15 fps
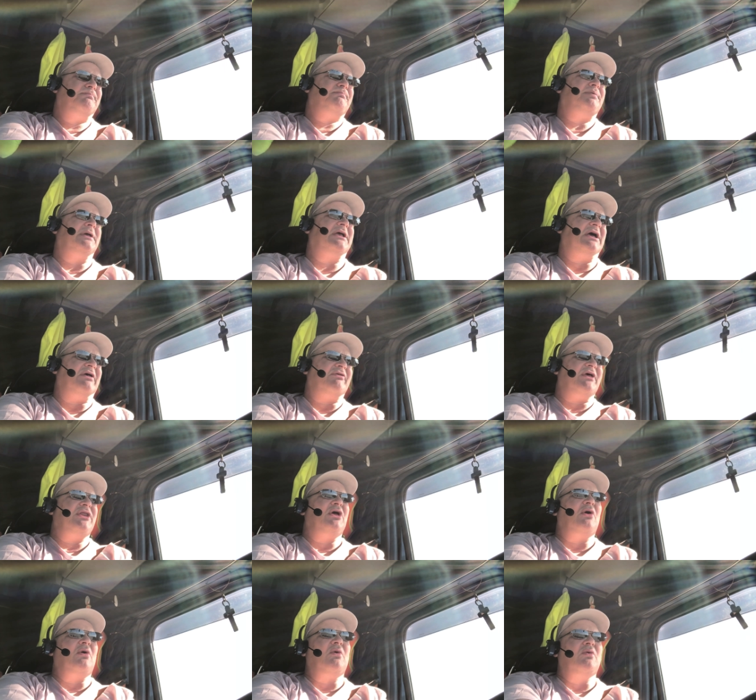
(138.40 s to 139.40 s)
because I
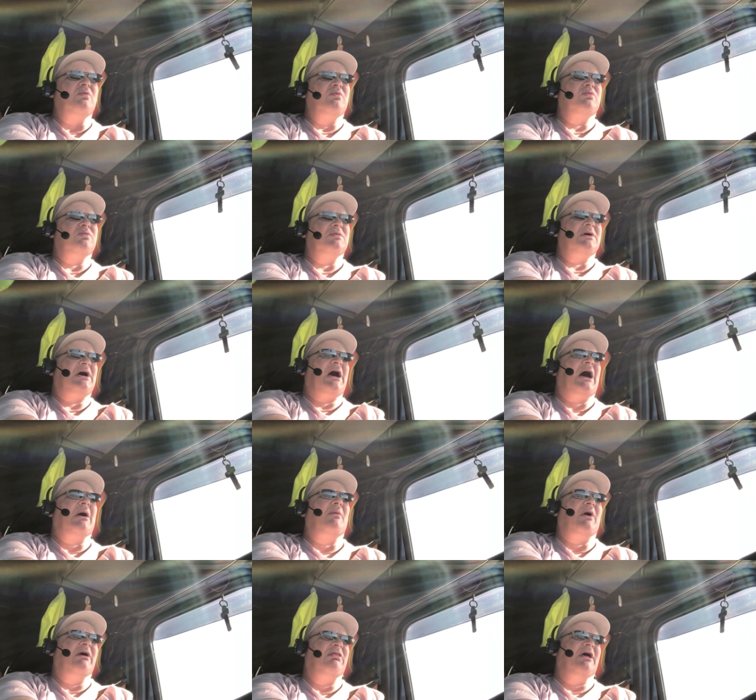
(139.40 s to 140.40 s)
know how
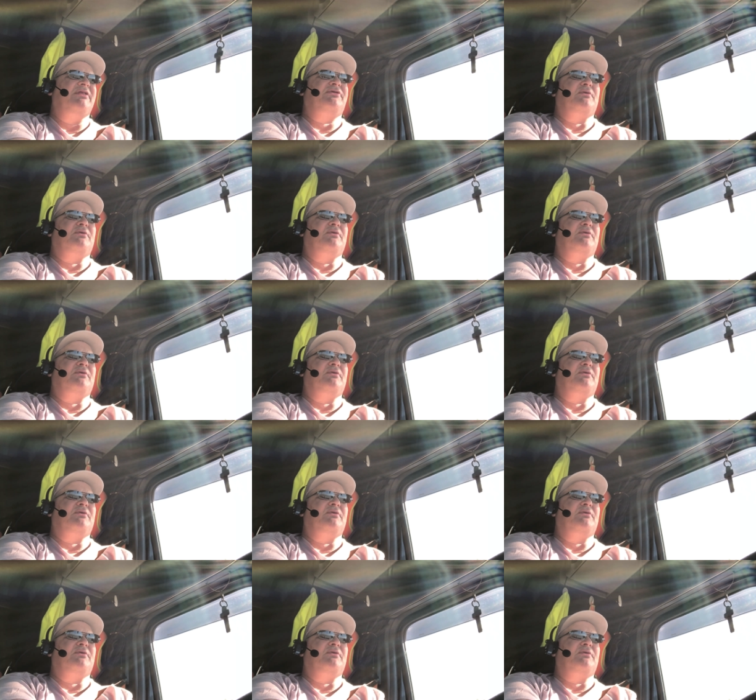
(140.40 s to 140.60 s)
I like to